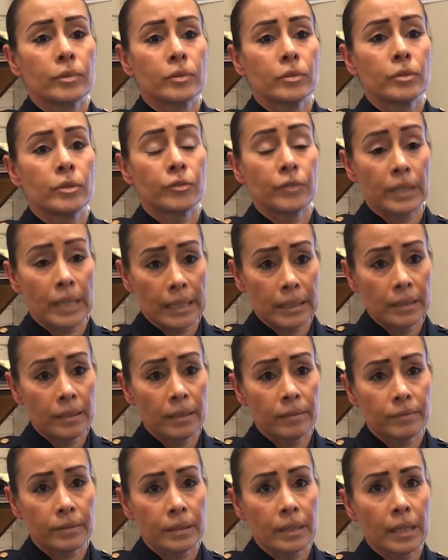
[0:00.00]
During
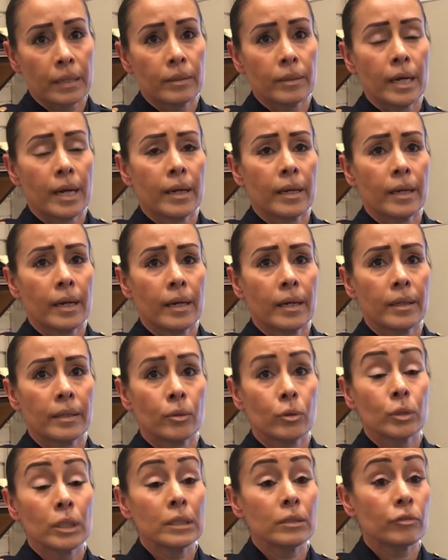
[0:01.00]
9/11, I had
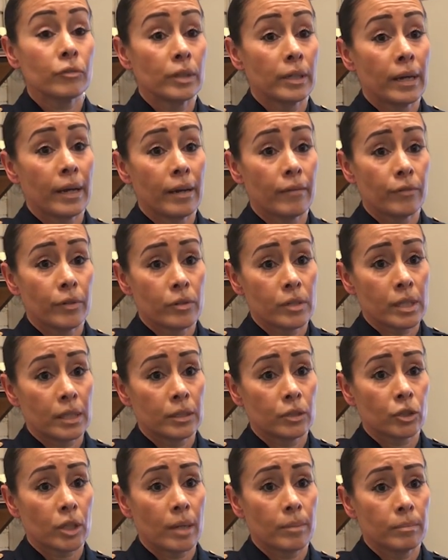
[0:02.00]
only 3.5 years on
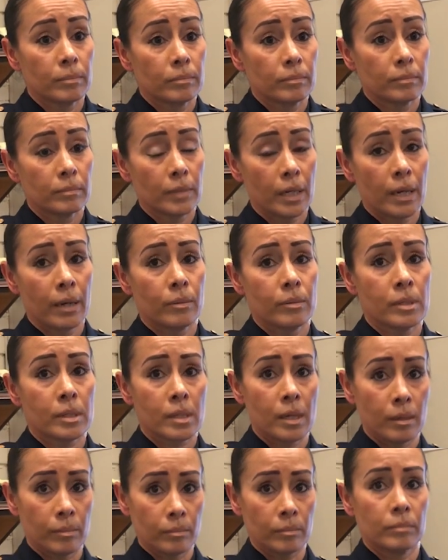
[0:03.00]
the job. I was
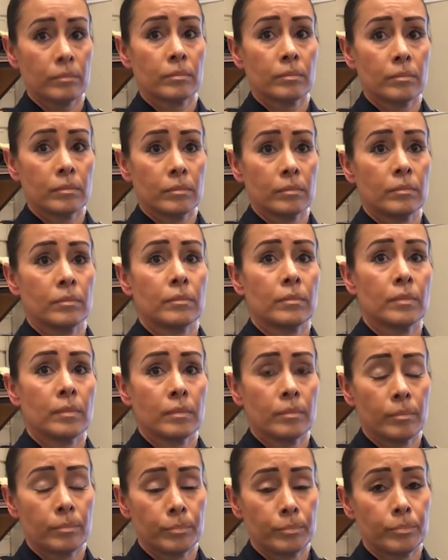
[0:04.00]

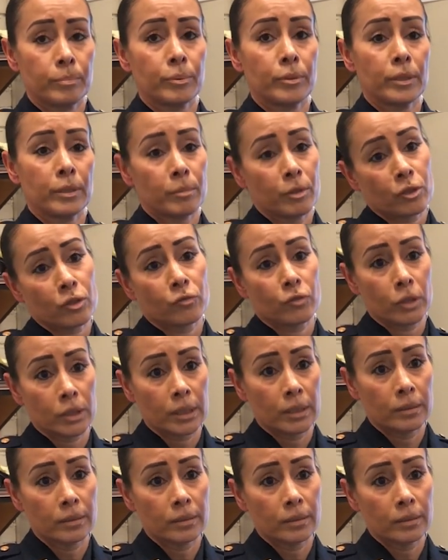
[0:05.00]
pretty much a rookie.